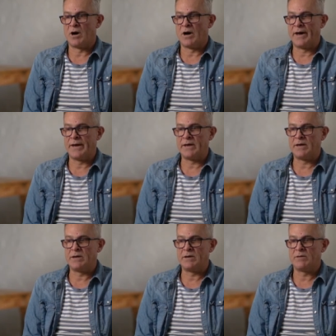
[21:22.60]

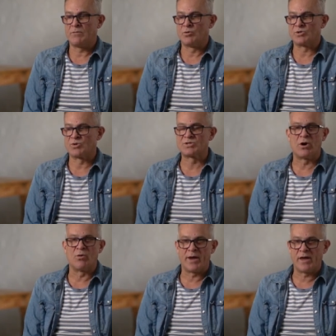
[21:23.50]
I was also
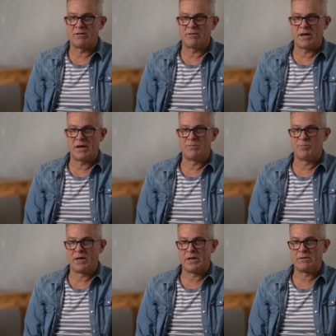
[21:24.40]
aware that there had
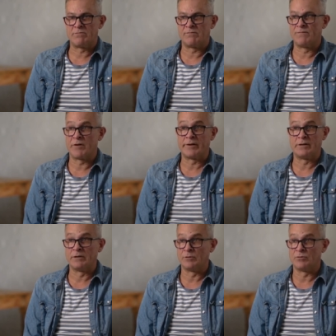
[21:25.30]
been very
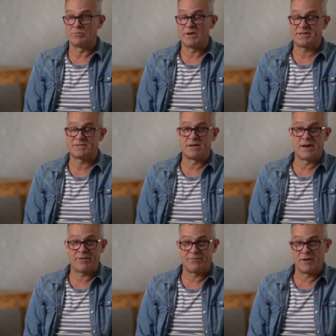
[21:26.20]
little or next to
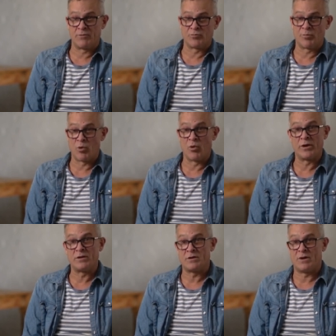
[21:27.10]
nothing
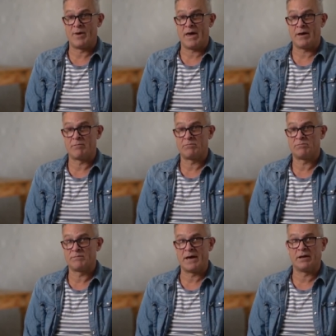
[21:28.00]
reported about
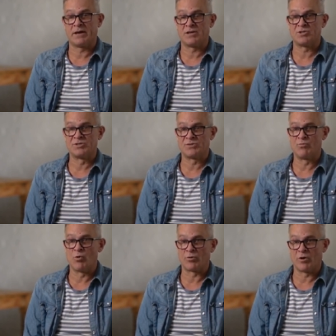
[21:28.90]
allegations of
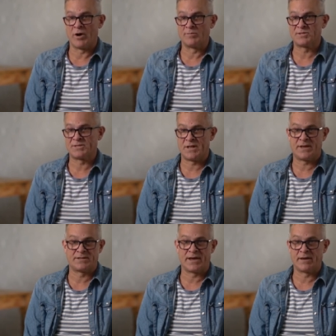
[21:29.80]
war crimes to
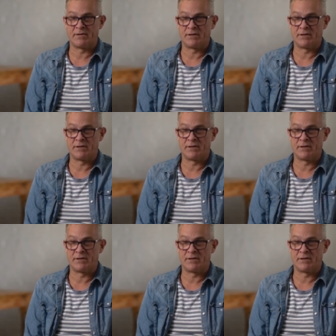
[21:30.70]
that date.